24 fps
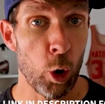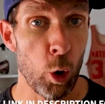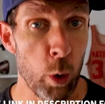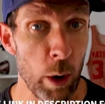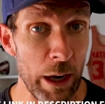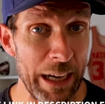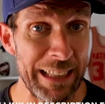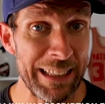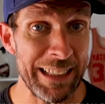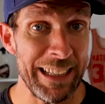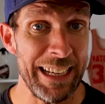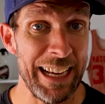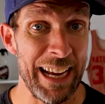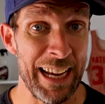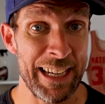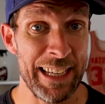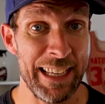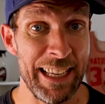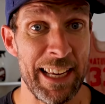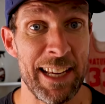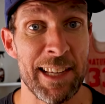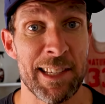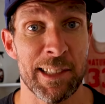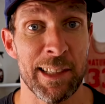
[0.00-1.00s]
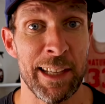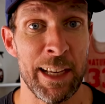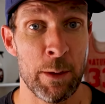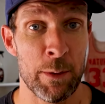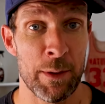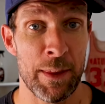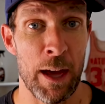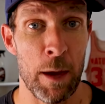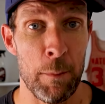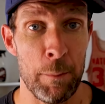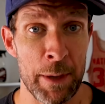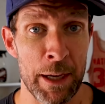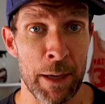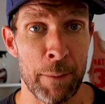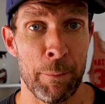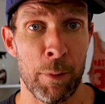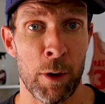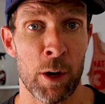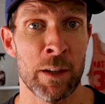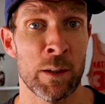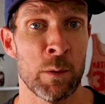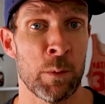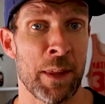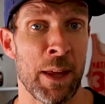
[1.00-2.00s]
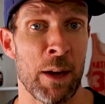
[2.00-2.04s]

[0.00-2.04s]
quickly and easily and without being a burden,